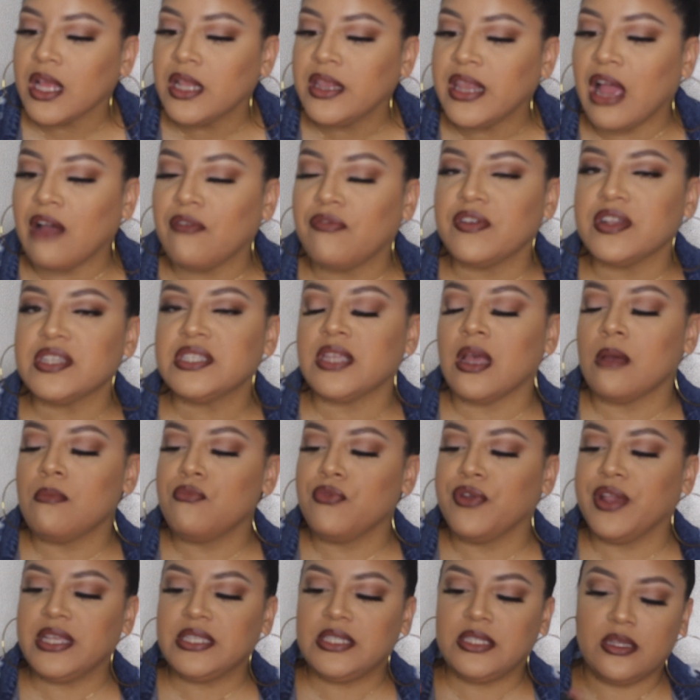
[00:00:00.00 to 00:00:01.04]
now, for
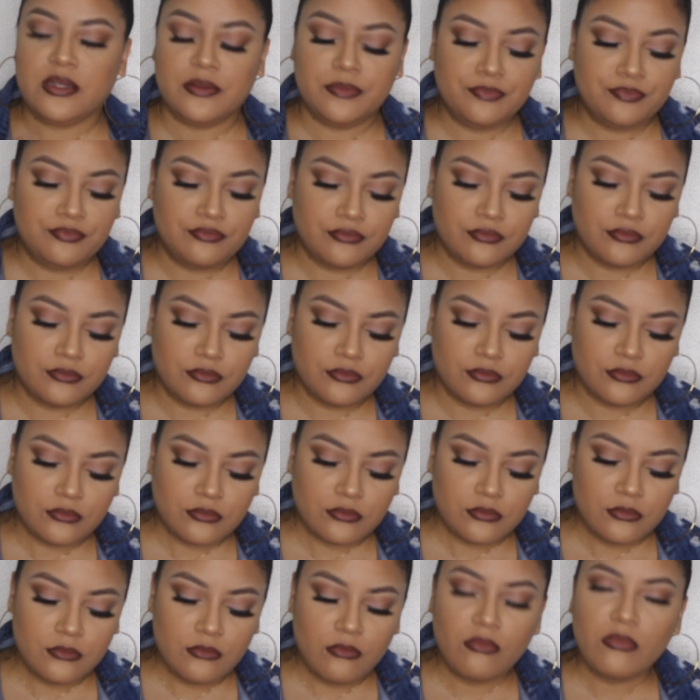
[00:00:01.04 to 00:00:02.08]
some reason,
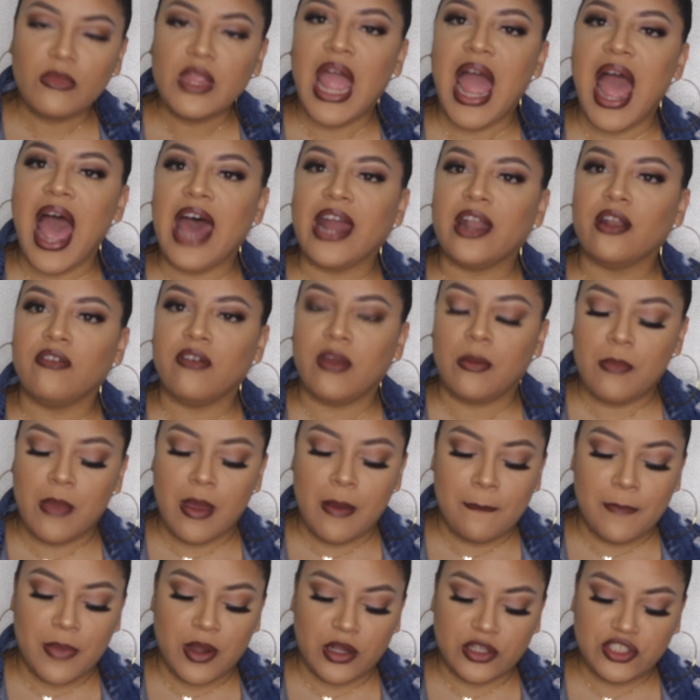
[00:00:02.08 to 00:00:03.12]
I don't
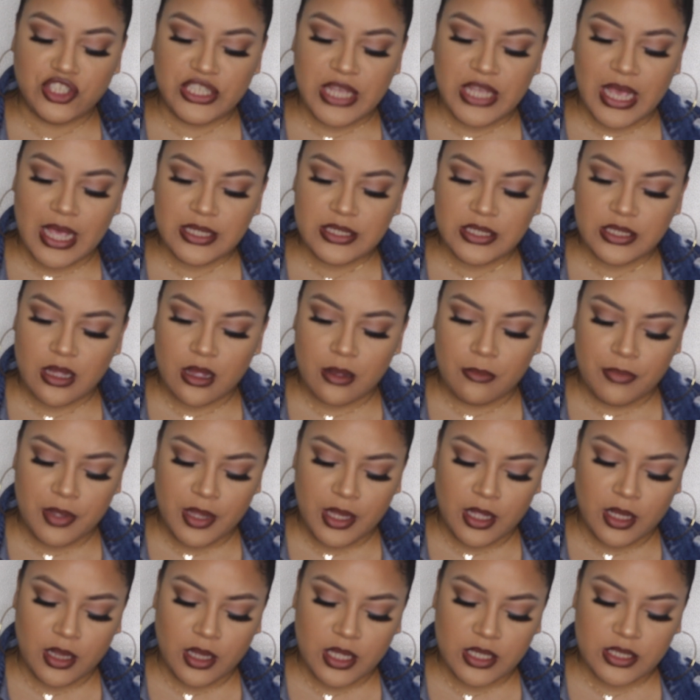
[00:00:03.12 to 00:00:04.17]
remember chestnut
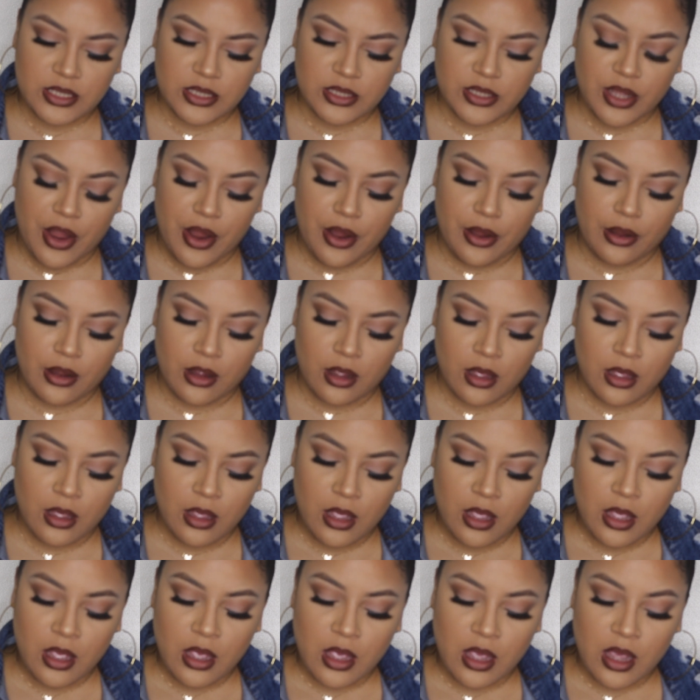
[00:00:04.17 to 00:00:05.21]
being this dark,
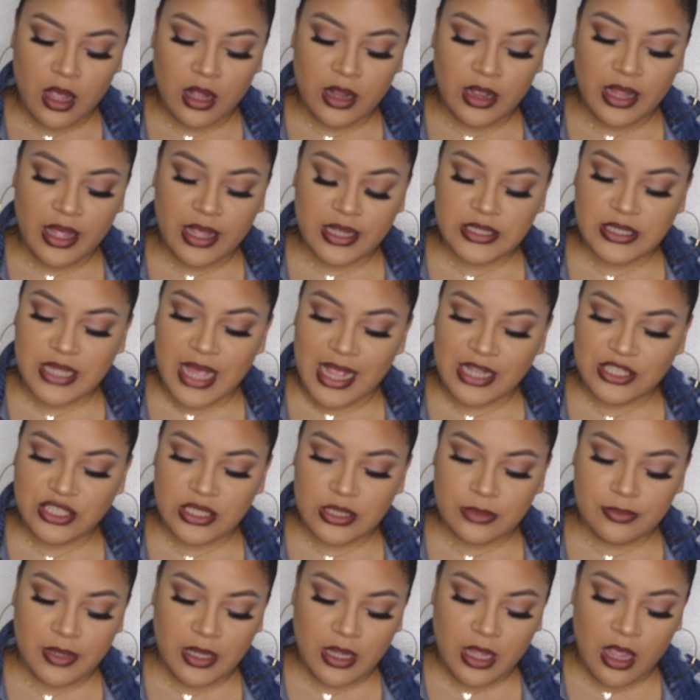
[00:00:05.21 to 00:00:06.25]
unless I
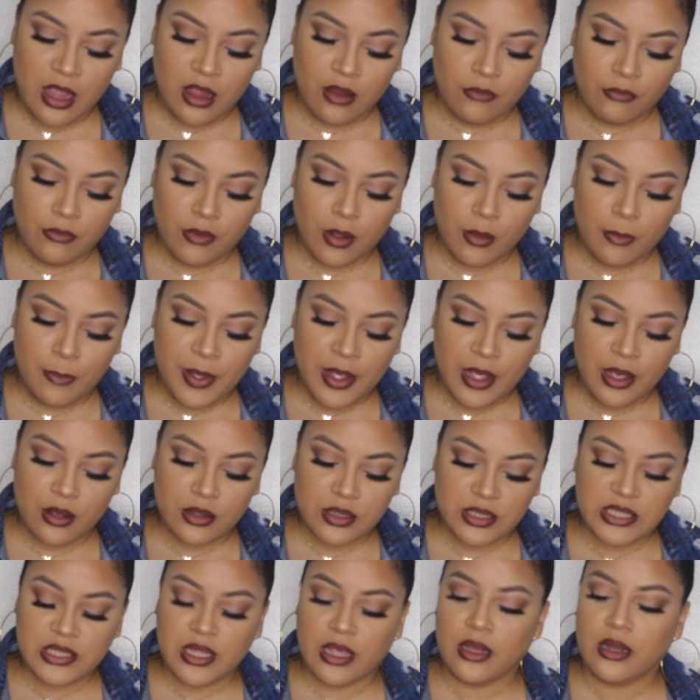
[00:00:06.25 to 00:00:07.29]
just been getting real pale
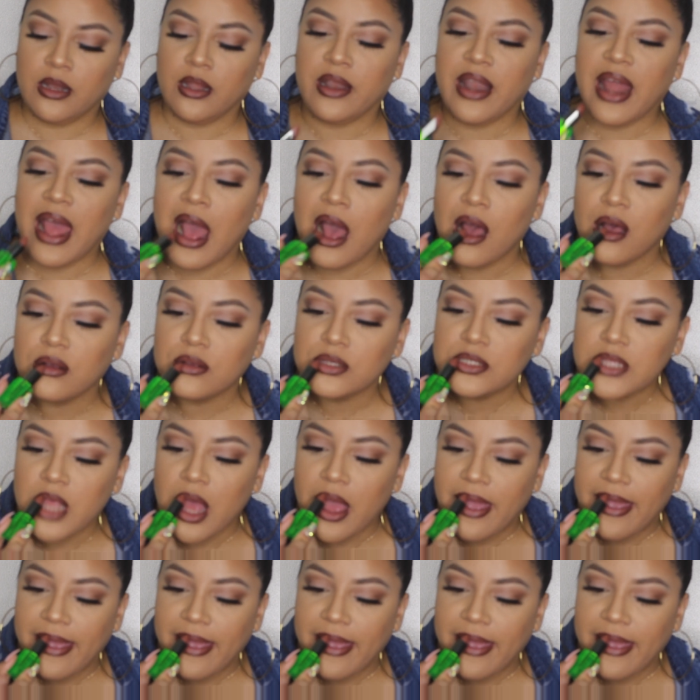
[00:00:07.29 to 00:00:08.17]
sitting in the house.